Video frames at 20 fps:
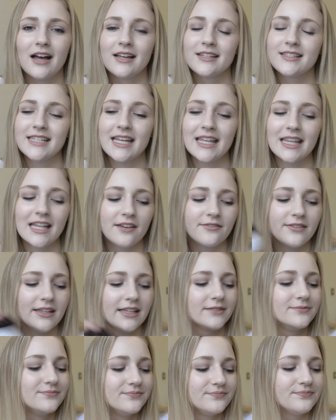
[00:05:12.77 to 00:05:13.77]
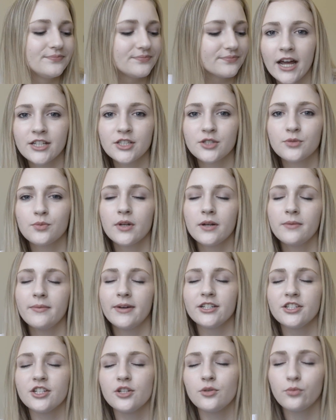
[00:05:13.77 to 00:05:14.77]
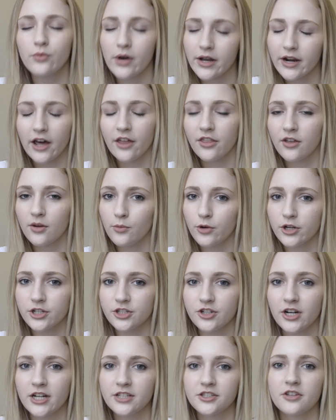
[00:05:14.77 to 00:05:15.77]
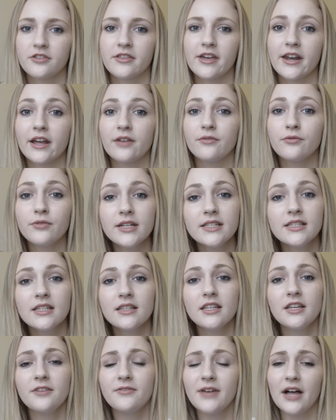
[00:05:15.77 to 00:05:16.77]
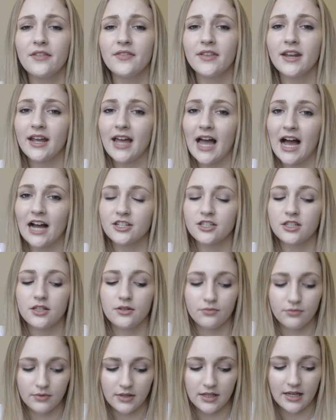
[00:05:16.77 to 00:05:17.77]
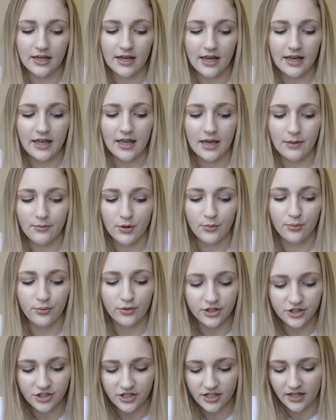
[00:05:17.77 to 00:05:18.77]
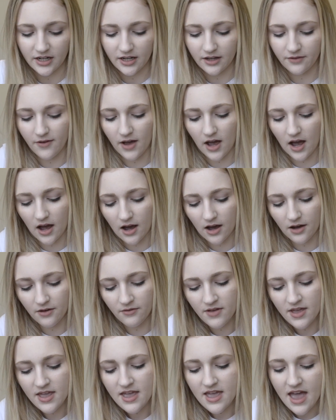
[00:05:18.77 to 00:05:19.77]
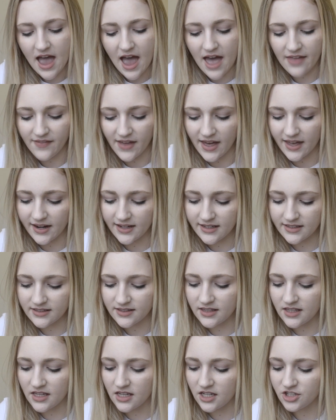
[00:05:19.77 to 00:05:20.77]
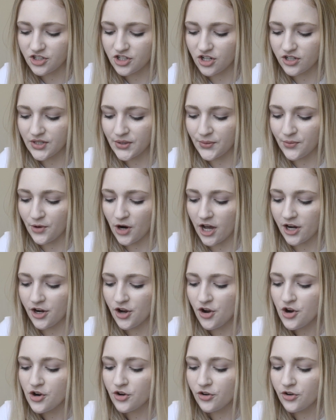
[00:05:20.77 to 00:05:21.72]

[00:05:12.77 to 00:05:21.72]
c'est la vie. I just want to mention one other moisturizer that I've recently found that I actually really am appreciative of, and that is the Josie Maran